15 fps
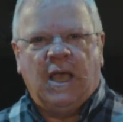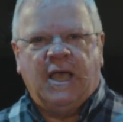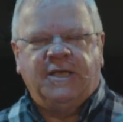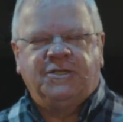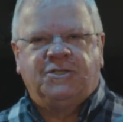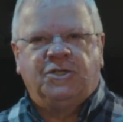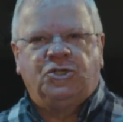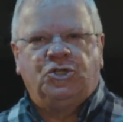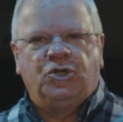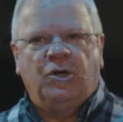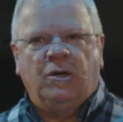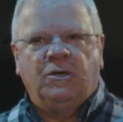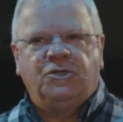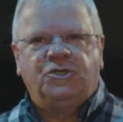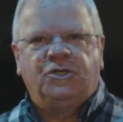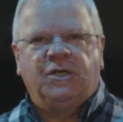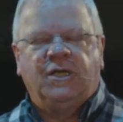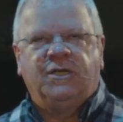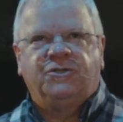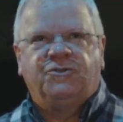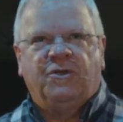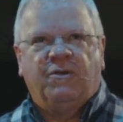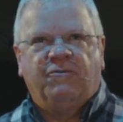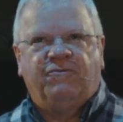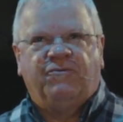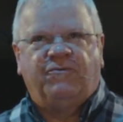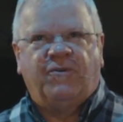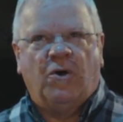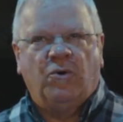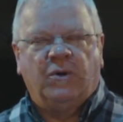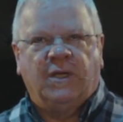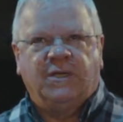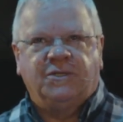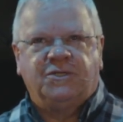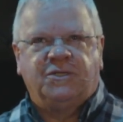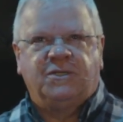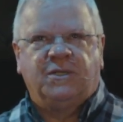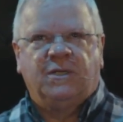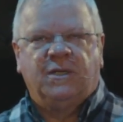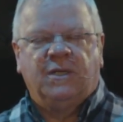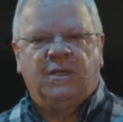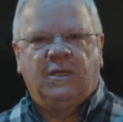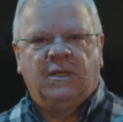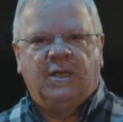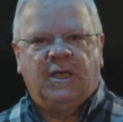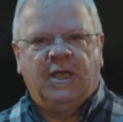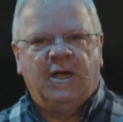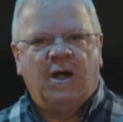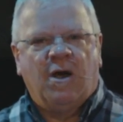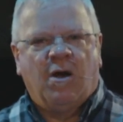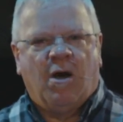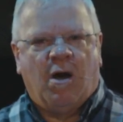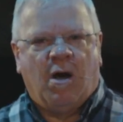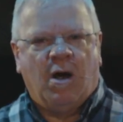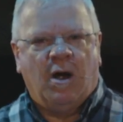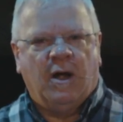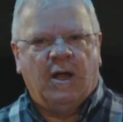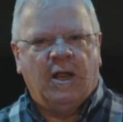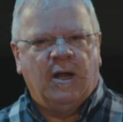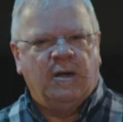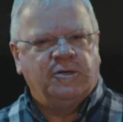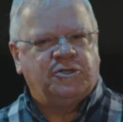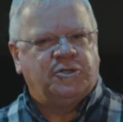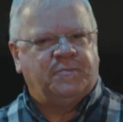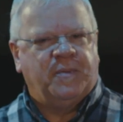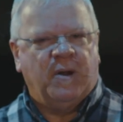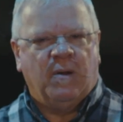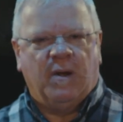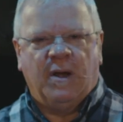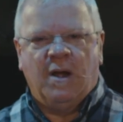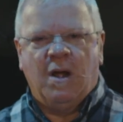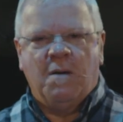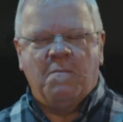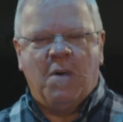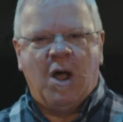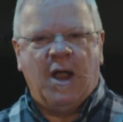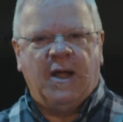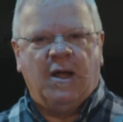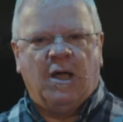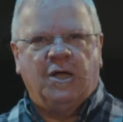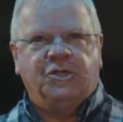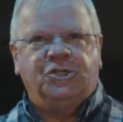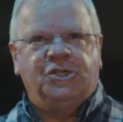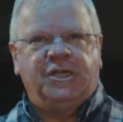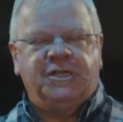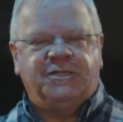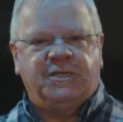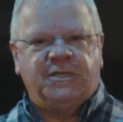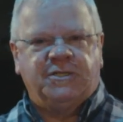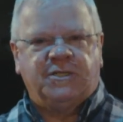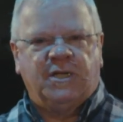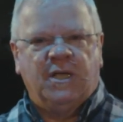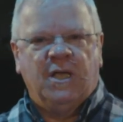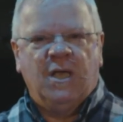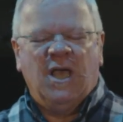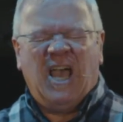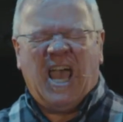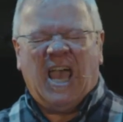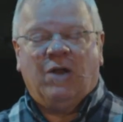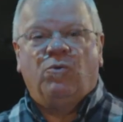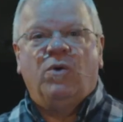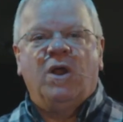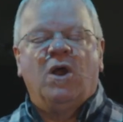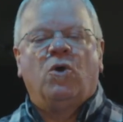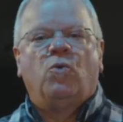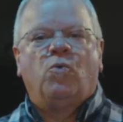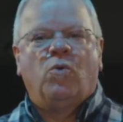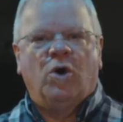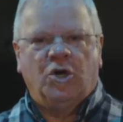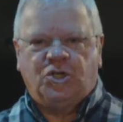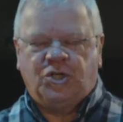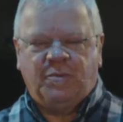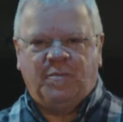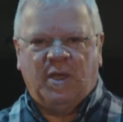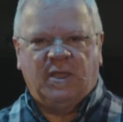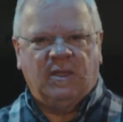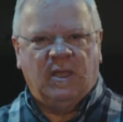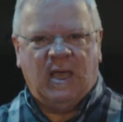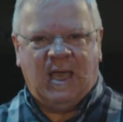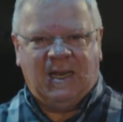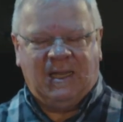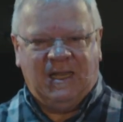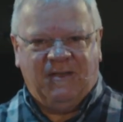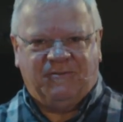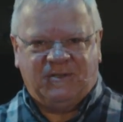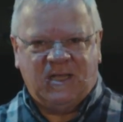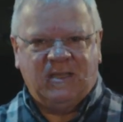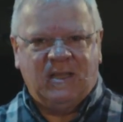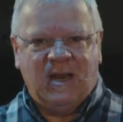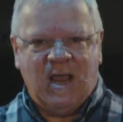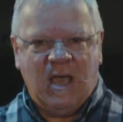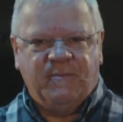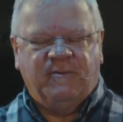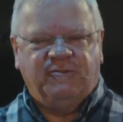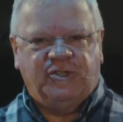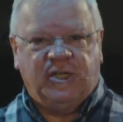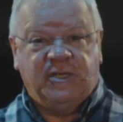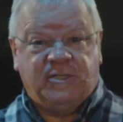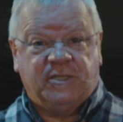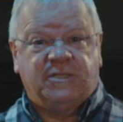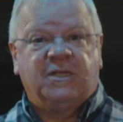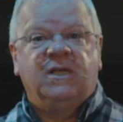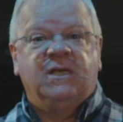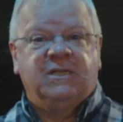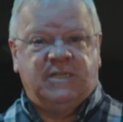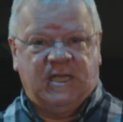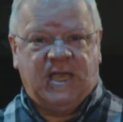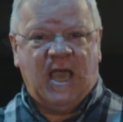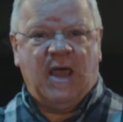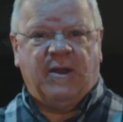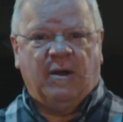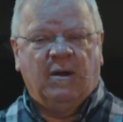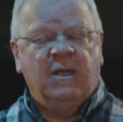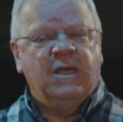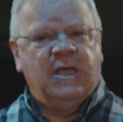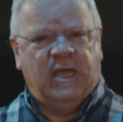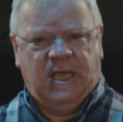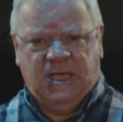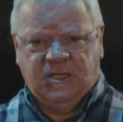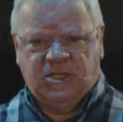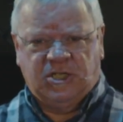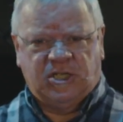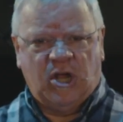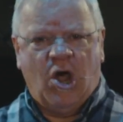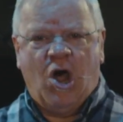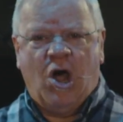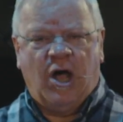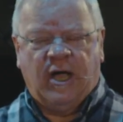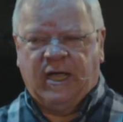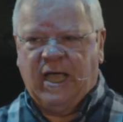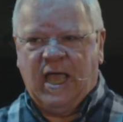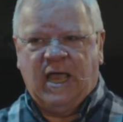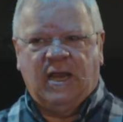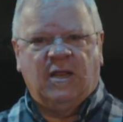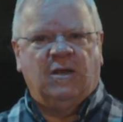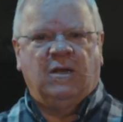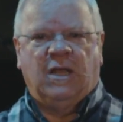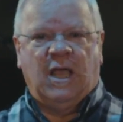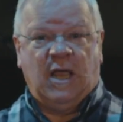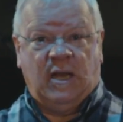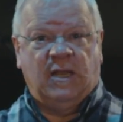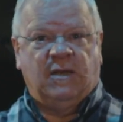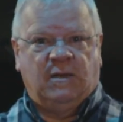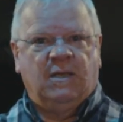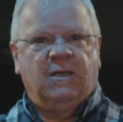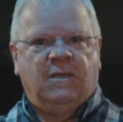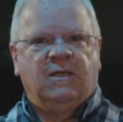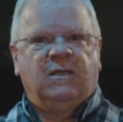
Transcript: as the church is focused in our heart, in our spirit, in our mind on Jesus, And we are worshiping and lifting the name of Jesus together in song and in